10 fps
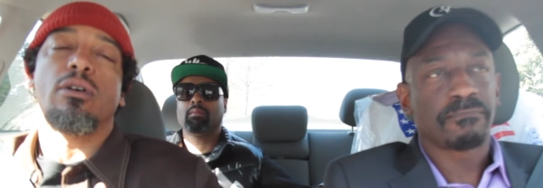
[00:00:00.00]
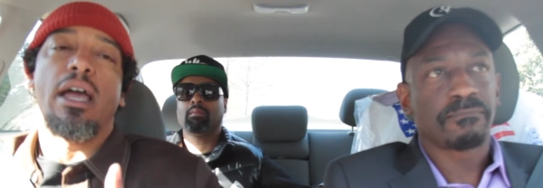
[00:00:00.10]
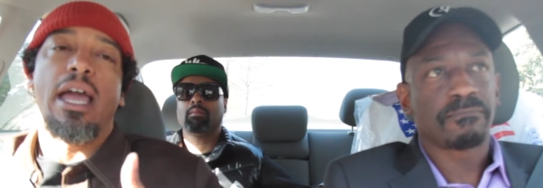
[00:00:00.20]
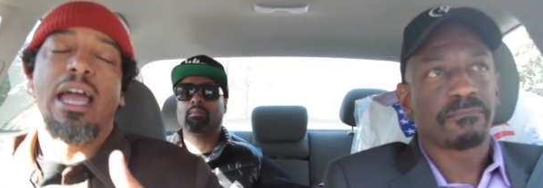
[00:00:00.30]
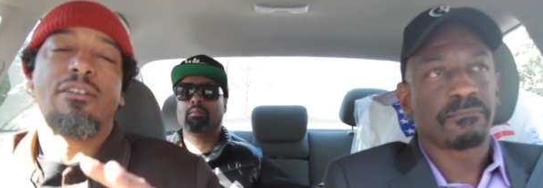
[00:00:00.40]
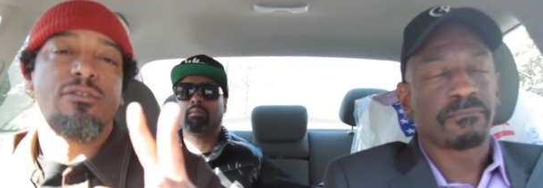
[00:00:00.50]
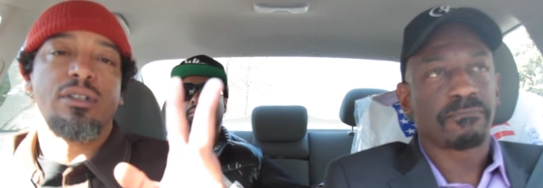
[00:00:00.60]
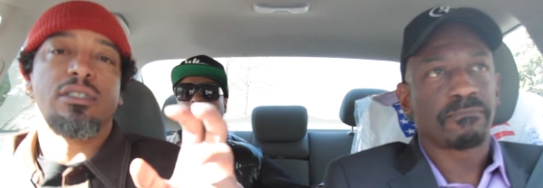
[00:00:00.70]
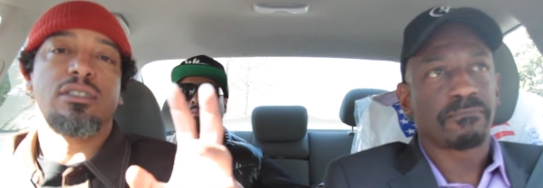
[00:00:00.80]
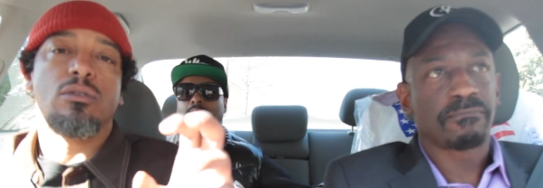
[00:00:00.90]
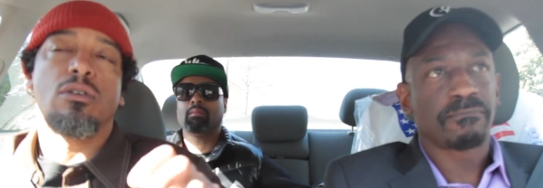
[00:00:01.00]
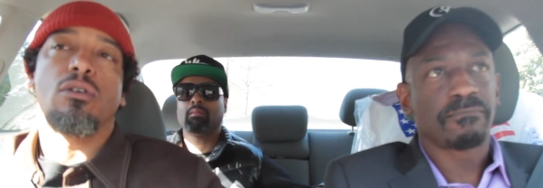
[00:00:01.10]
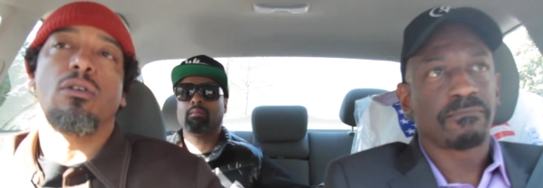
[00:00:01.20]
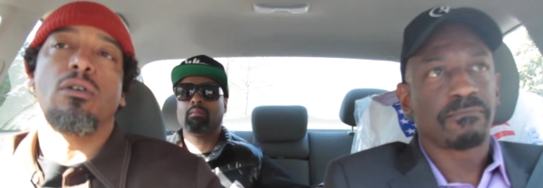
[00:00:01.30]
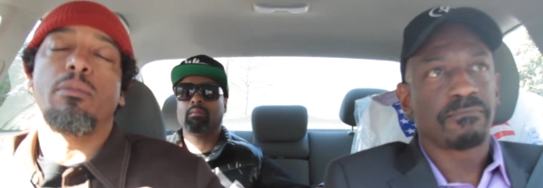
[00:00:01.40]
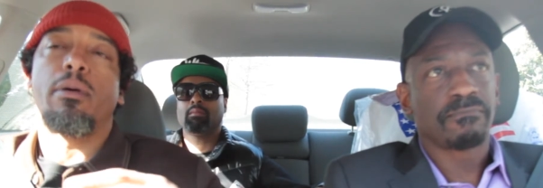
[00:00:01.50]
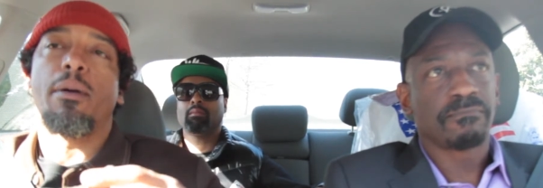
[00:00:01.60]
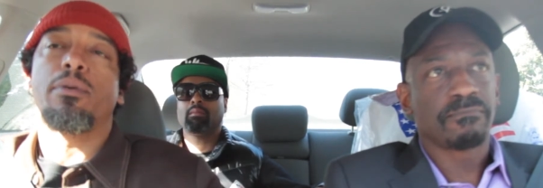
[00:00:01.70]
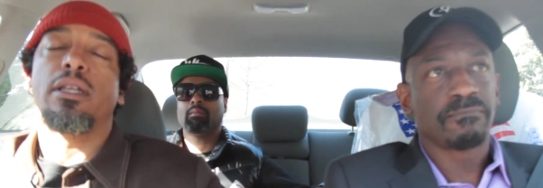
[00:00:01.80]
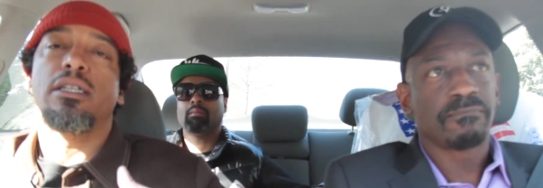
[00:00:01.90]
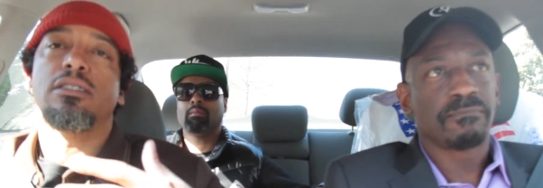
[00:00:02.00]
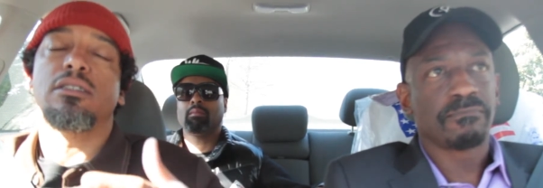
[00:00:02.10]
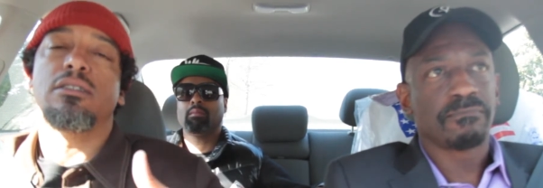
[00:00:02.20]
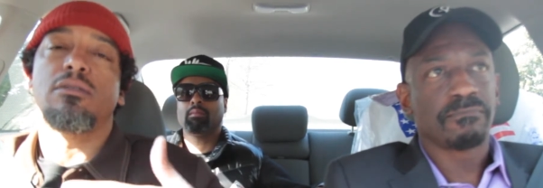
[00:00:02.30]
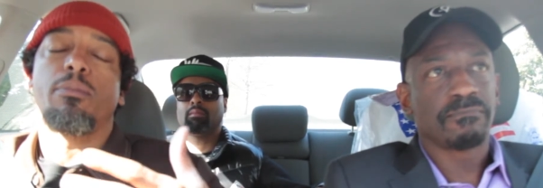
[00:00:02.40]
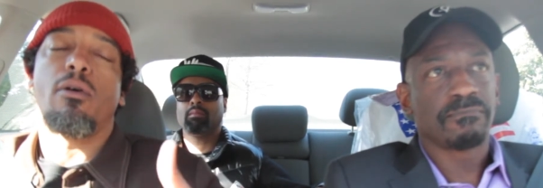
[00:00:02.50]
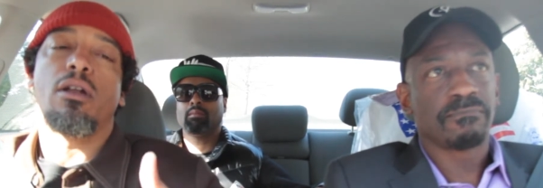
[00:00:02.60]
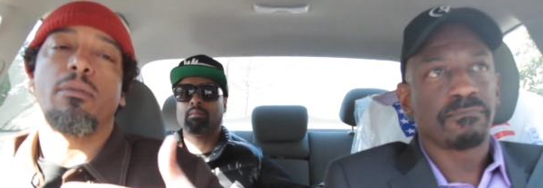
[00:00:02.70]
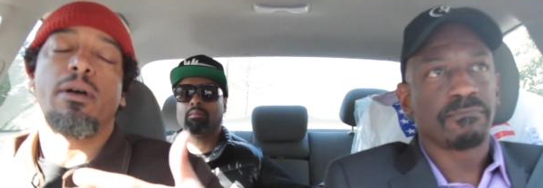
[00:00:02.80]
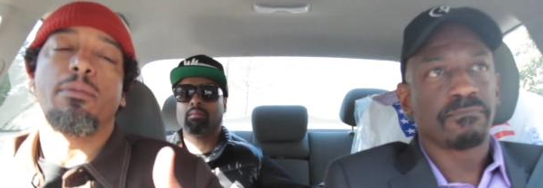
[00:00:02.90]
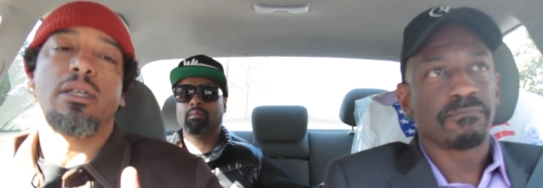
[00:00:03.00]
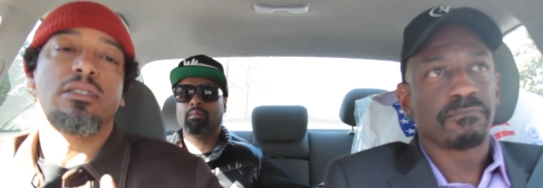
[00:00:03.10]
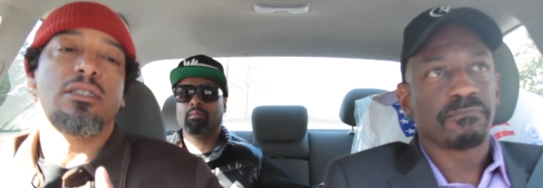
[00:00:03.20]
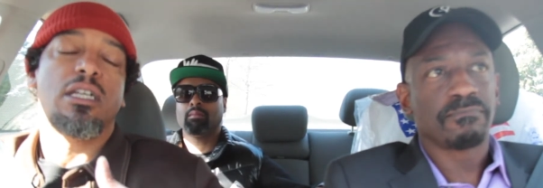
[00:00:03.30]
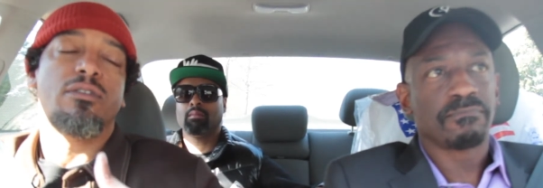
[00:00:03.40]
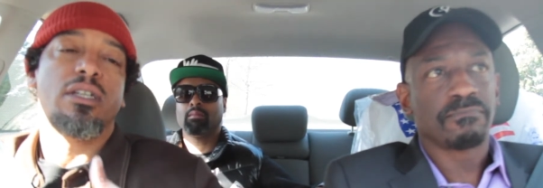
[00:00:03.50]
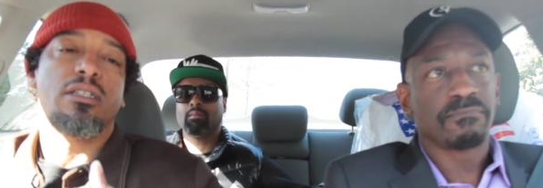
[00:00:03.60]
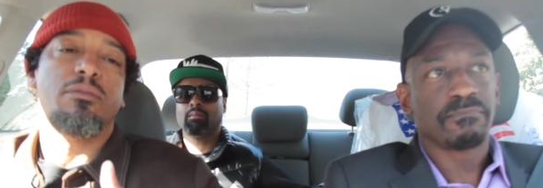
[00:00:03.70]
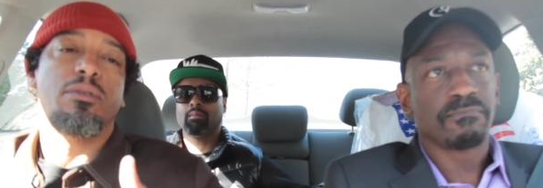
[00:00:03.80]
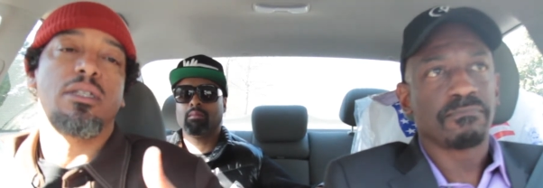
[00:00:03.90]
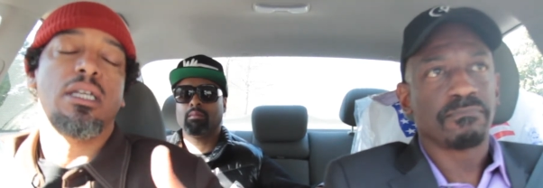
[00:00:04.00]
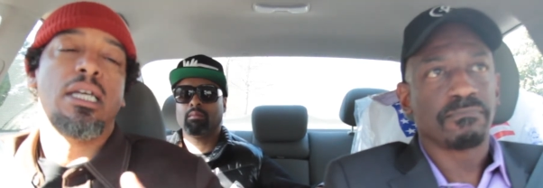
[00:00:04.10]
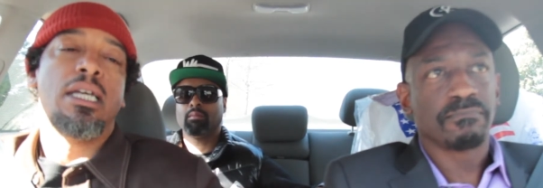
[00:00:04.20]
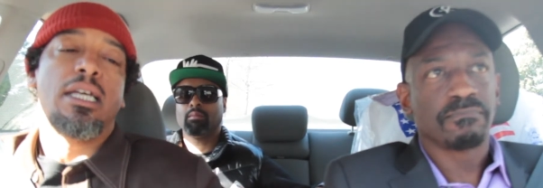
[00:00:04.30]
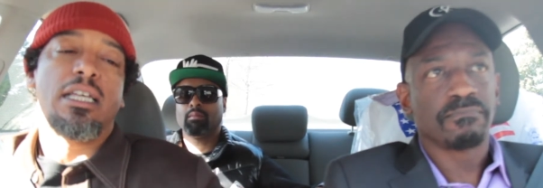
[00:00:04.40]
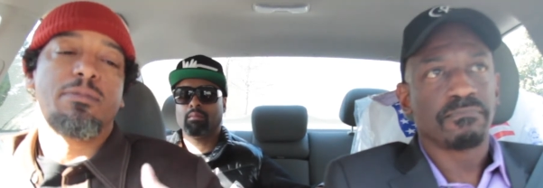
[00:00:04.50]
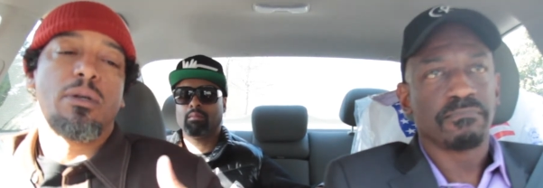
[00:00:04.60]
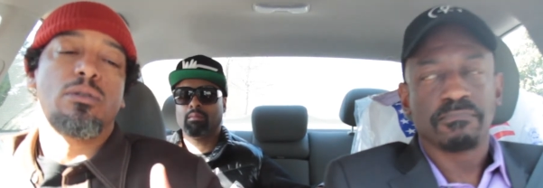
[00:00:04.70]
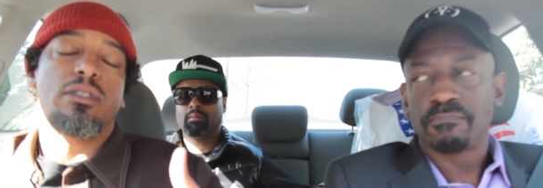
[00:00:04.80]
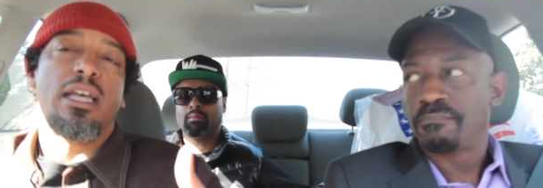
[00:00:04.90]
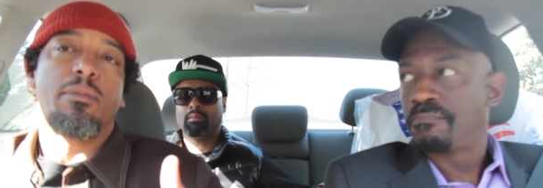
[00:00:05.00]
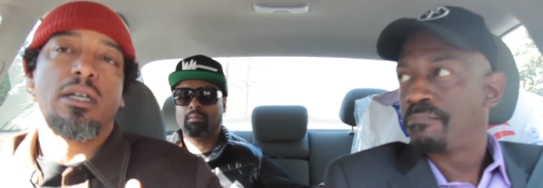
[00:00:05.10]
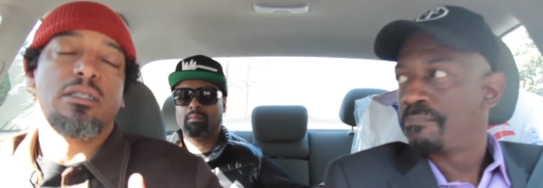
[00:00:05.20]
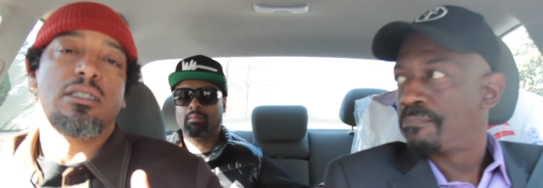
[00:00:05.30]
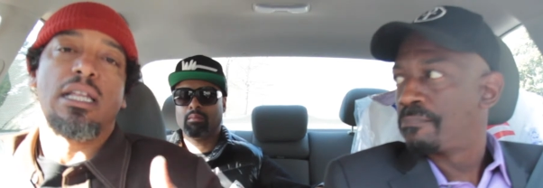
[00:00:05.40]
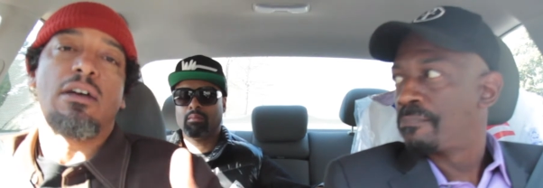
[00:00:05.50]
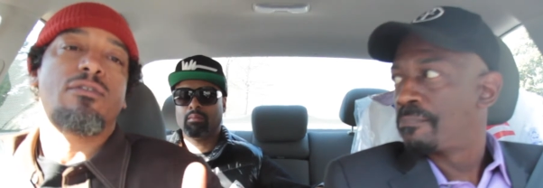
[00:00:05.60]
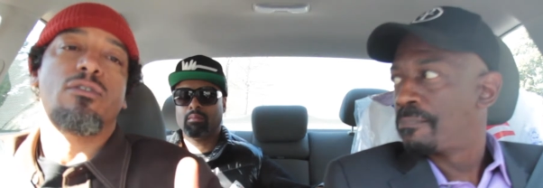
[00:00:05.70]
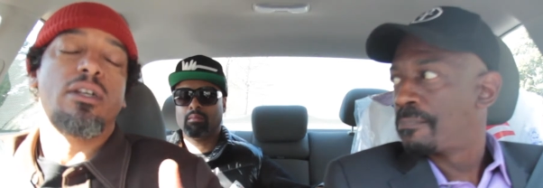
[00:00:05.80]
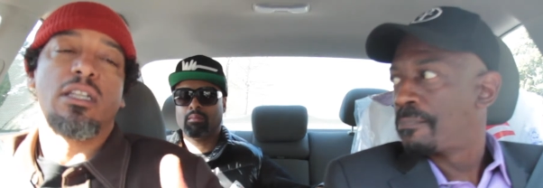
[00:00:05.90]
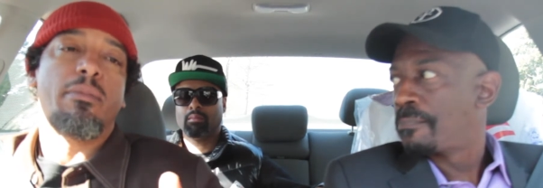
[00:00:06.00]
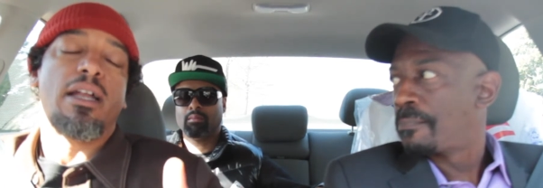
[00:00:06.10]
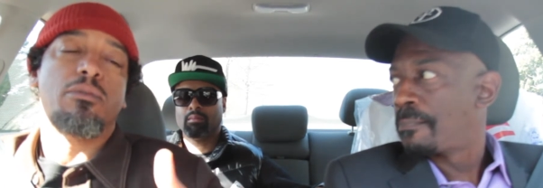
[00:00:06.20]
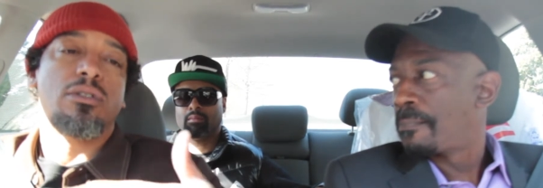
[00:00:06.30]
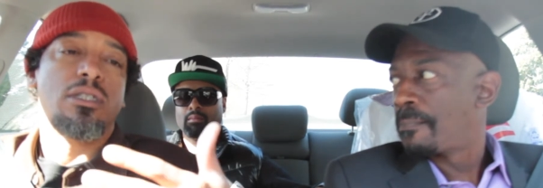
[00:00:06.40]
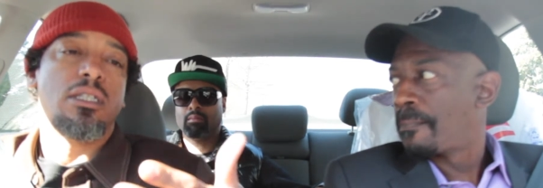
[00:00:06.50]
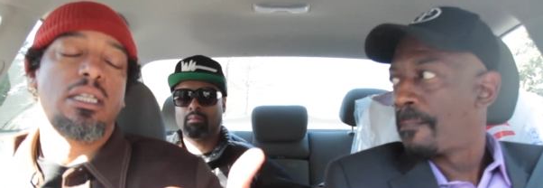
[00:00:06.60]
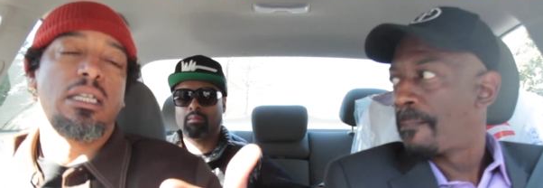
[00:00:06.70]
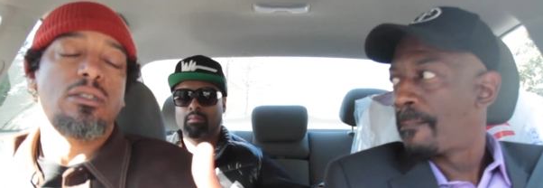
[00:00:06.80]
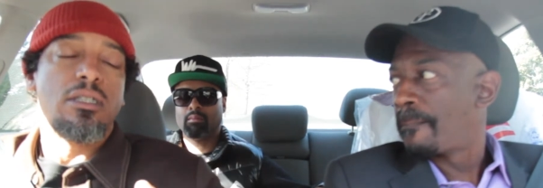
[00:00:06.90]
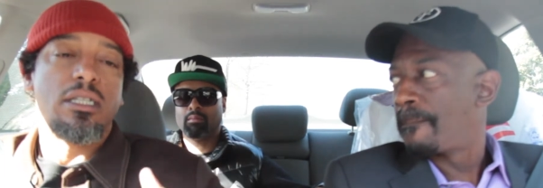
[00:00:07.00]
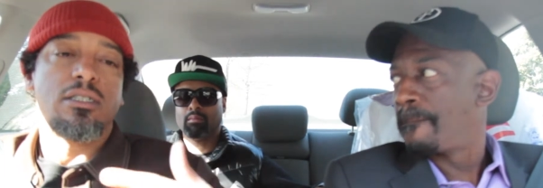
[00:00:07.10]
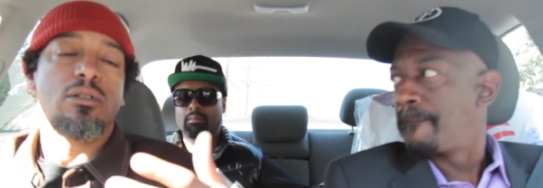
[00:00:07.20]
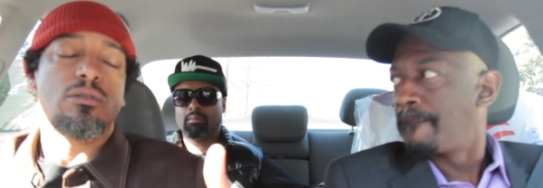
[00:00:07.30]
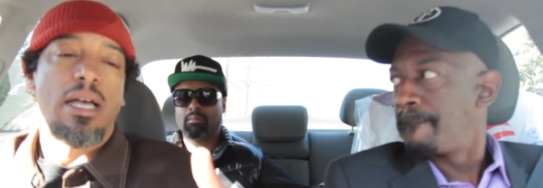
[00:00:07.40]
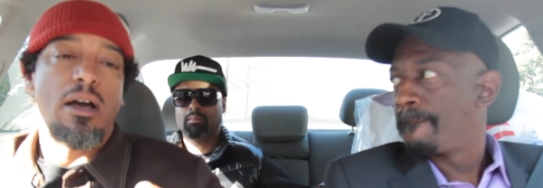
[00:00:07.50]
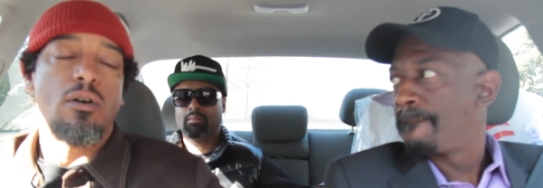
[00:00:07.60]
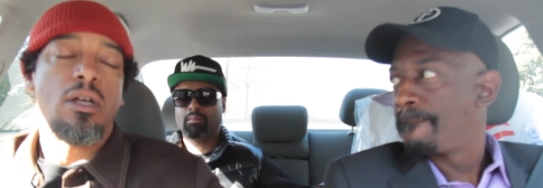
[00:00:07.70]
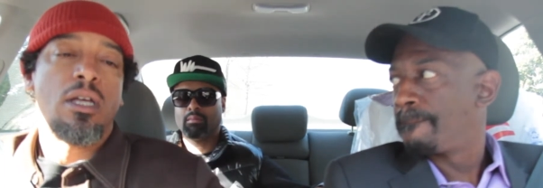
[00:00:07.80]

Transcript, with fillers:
Speaker 1: or average so-called populations or part of the population never get to be exposed to that because it's not for anybody but the elite mm-hmm. in terms of how